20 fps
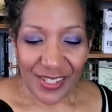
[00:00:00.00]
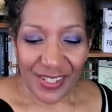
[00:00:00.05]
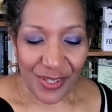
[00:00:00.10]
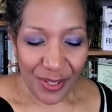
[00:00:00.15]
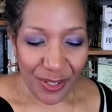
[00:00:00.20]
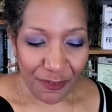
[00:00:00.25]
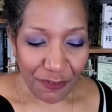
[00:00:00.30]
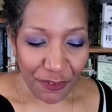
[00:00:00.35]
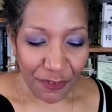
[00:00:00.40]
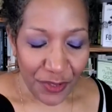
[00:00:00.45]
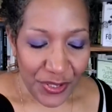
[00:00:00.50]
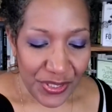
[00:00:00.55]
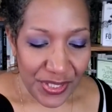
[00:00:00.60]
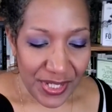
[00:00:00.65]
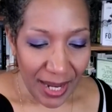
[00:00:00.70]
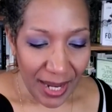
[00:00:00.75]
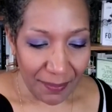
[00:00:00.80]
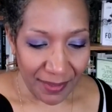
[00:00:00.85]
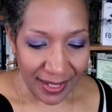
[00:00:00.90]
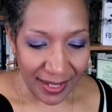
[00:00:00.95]
So the first
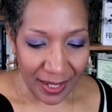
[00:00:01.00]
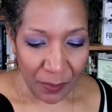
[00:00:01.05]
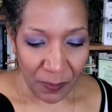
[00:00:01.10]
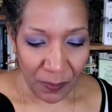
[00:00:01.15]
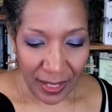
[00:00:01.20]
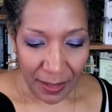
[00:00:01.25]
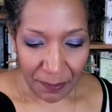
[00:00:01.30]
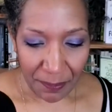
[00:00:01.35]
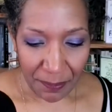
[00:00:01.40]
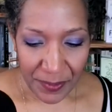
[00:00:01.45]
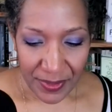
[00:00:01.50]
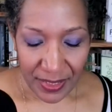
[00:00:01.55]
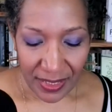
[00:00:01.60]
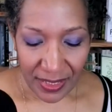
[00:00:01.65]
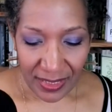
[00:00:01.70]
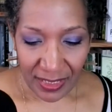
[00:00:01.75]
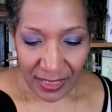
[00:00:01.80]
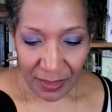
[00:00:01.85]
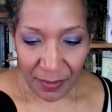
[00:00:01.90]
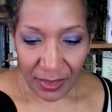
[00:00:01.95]
time that I wept
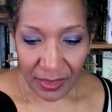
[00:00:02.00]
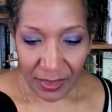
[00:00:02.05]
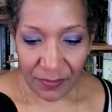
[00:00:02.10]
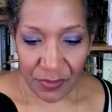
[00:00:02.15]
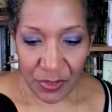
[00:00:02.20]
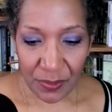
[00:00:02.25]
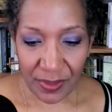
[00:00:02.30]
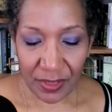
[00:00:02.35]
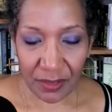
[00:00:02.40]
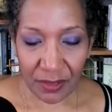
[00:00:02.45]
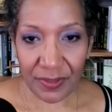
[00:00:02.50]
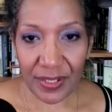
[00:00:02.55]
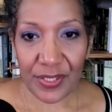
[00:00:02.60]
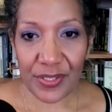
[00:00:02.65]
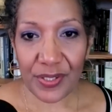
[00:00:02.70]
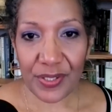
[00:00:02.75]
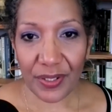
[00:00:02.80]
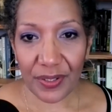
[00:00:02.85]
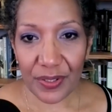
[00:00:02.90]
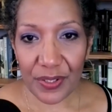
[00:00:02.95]
in the middle of doing the
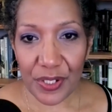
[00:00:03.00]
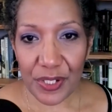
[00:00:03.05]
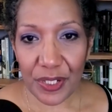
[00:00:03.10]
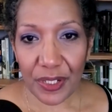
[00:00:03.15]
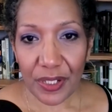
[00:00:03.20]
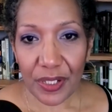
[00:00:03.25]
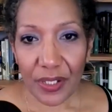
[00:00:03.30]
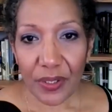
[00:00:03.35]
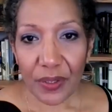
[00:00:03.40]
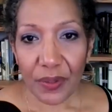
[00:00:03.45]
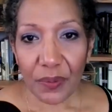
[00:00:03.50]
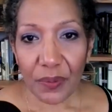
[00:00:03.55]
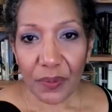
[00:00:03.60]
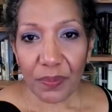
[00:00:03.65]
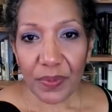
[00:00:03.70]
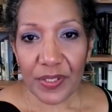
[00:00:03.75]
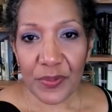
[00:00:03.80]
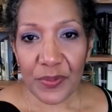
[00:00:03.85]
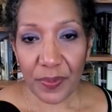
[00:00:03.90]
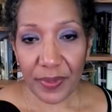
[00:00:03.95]
research
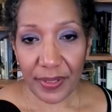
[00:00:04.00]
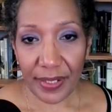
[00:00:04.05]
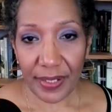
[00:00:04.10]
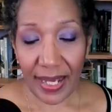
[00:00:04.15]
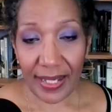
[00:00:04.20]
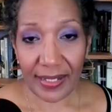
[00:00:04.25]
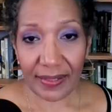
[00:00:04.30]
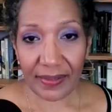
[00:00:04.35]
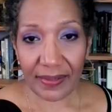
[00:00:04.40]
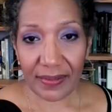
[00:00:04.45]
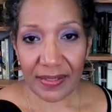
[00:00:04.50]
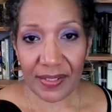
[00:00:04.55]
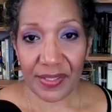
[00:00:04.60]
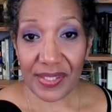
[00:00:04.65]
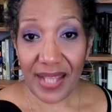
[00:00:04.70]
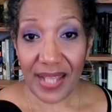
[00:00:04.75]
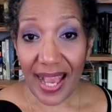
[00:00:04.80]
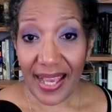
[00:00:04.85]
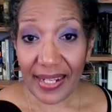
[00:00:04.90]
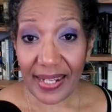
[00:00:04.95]
was when I
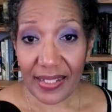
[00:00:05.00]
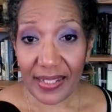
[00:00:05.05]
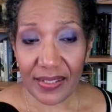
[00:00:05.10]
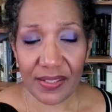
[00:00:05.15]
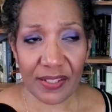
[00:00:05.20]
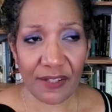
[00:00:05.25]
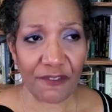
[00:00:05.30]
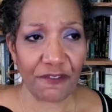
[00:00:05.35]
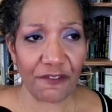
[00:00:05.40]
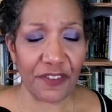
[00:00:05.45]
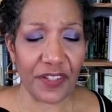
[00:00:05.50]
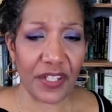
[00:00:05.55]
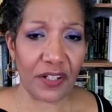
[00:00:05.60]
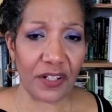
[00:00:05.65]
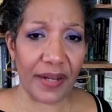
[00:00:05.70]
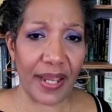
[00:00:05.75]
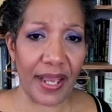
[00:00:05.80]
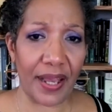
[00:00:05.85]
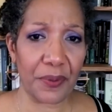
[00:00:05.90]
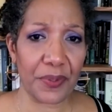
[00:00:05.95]
decided to
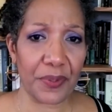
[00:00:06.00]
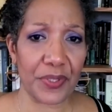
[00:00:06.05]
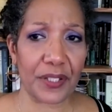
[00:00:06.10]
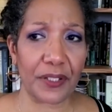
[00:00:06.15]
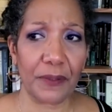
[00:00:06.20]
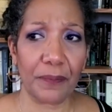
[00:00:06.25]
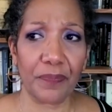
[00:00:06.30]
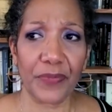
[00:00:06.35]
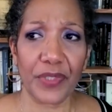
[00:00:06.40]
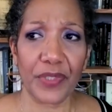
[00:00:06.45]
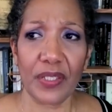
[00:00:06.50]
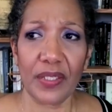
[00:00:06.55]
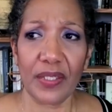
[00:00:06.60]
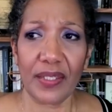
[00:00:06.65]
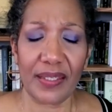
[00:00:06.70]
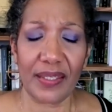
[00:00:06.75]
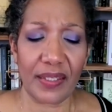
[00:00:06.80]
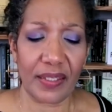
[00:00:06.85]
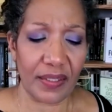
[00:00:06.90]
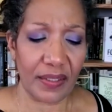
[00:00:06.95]
figure out,
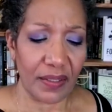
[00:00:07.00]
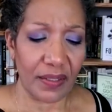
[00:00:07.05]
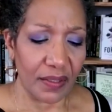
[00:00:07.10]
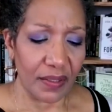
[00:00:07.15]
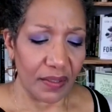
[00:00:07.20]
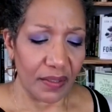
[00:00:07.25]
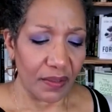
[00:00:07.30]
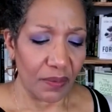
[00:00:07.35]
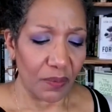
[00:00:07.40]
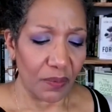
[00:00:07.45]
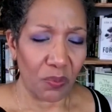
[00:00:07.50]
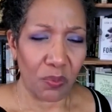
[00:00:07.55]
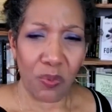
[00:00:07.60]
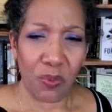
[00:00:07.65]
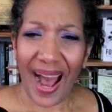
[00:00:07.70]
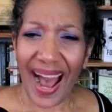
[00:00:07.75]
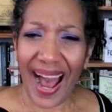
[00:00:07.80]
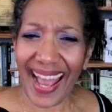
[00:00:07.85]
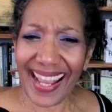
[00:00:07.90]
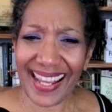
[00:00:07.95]

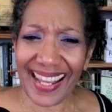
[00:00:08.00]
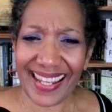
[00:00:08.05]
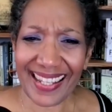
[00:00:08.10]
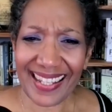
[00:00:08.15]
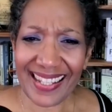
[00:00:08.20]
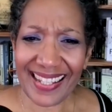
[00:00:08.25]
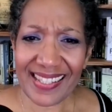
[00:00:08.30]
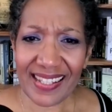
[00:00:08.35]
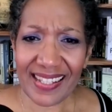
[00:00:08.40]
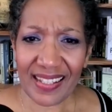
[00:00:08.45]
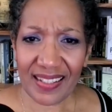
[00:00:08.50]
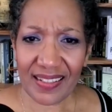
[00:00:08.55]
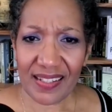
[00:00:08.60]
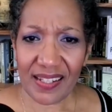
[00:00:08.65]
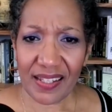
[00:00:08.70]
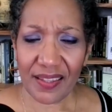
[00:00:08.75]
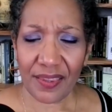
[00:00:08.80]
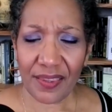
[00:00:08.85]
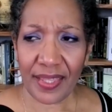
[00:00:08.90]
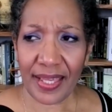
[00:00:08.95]
why is
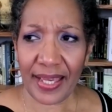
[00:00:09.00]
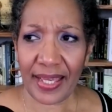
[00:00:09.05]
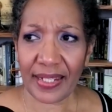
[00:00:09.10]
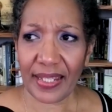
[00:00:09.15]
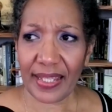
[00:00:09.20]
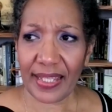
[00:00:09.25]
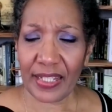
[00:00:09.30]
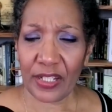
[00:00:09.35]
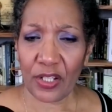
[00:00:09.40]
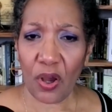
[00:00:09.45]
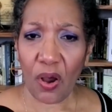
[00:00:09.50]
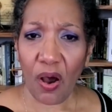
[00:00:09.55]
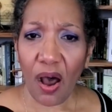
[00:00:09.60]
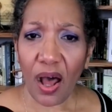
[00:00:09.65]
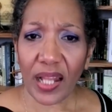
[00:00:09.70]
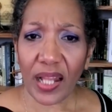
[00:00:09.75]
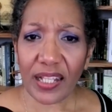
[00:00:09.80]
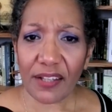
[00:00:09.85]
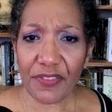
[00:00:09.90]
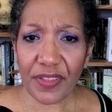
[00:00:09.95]
it that in
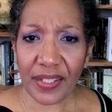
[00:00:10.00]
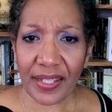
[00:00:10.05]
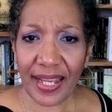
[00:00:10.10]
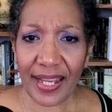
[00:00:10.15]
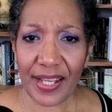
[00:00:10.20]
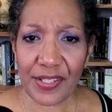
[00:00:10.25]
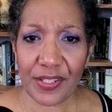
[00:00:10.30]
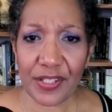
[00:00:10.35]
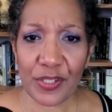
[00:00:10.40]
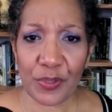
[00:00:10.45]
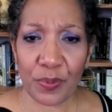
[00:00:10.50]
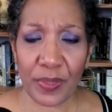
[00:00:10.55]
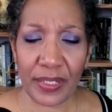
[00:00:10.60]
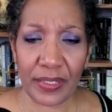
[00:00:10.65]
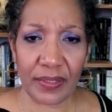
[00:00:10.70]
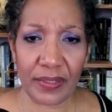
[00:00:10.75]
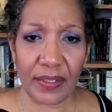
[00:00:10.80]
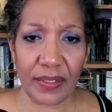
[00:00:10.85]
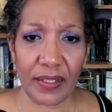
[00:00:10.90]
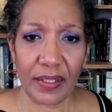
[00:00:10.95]
all of the cases
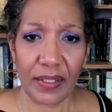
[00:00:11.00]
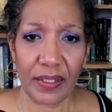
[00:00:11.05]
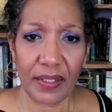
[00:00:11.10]
when